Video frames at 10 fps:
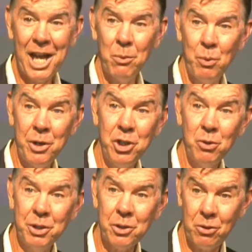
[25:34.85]
And when
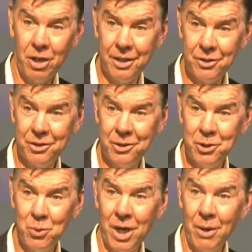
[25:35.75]
you're in Christ,
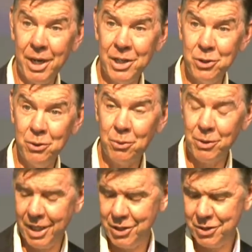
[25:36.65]
you are a new
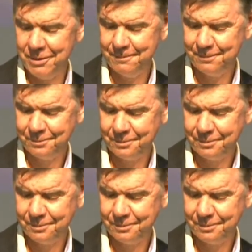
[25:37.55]
creation.